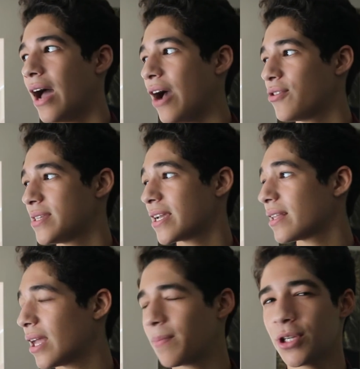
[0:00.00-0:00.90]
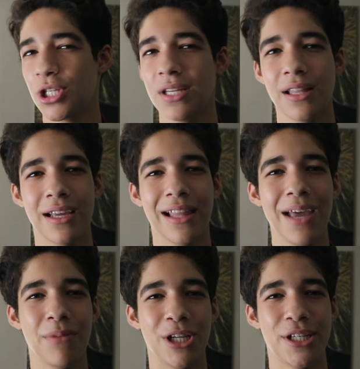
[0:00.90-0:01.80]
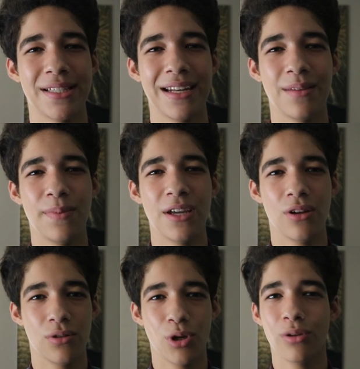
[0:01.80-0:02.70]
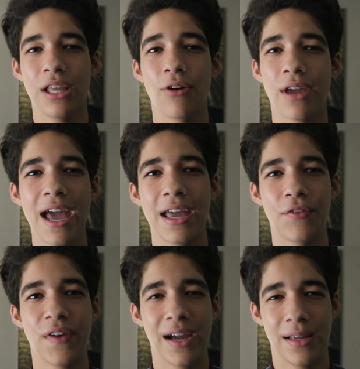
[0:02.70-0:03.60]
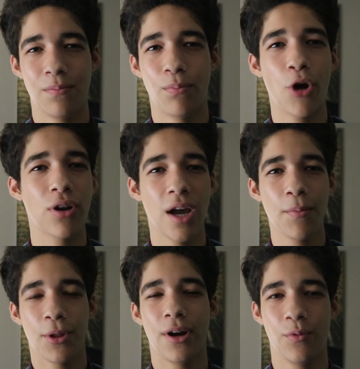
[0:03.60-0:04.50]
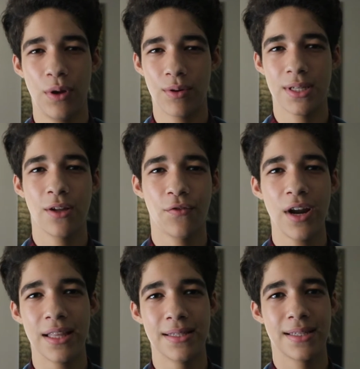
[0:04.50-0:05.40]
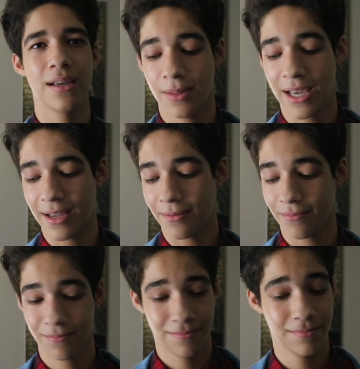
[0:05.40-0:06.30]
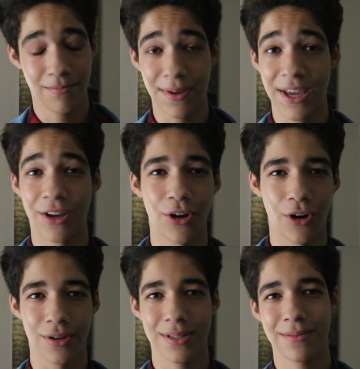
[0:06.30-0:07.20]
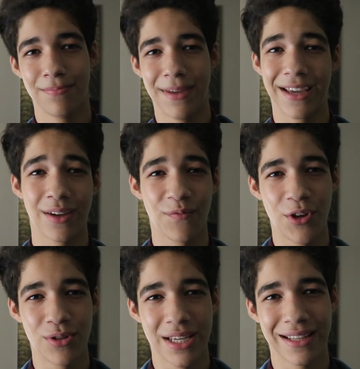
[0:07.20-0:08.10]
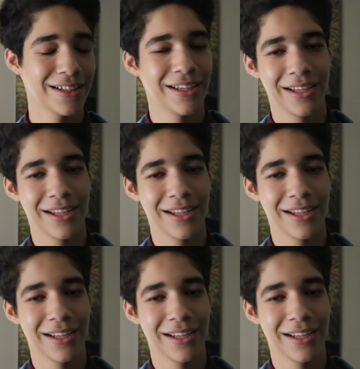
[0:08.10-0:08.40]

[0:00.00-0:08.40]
I was thinking like, but she like let me. She said it'd be totally okay if I had broken up with her and we were still friends. They, being girls, being confusing,